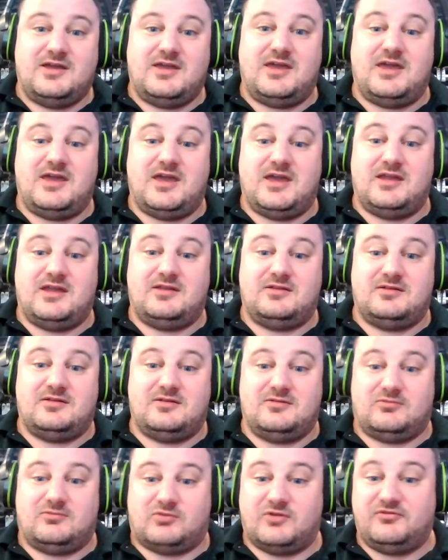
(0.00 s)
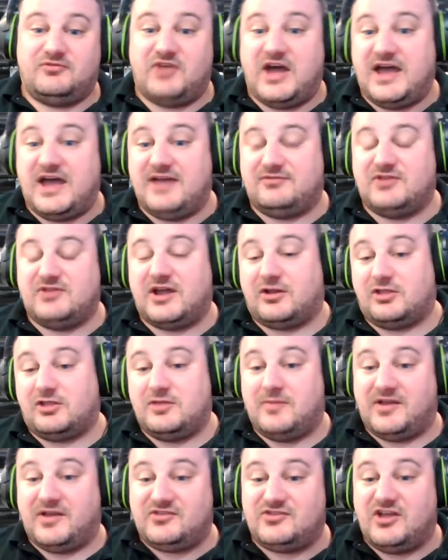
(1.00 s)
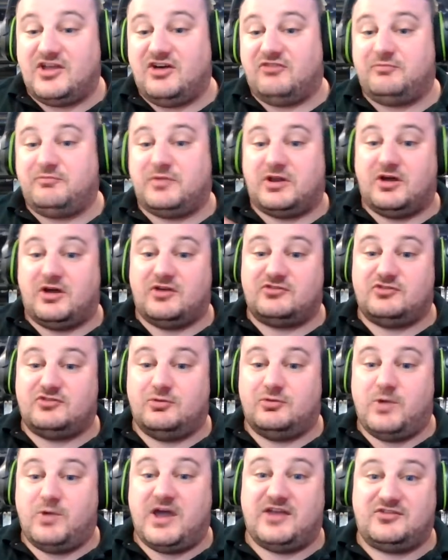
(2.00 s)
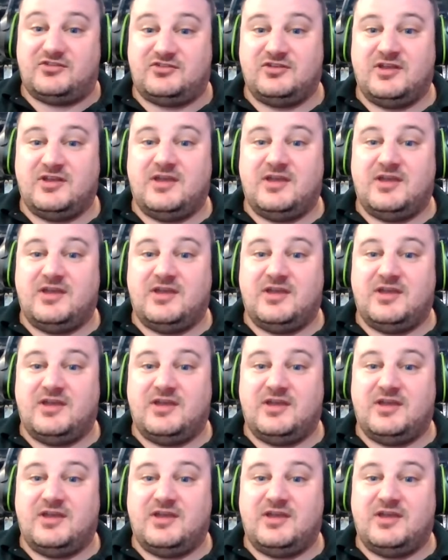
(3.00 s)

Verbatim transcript: and revive not only myself but also Wes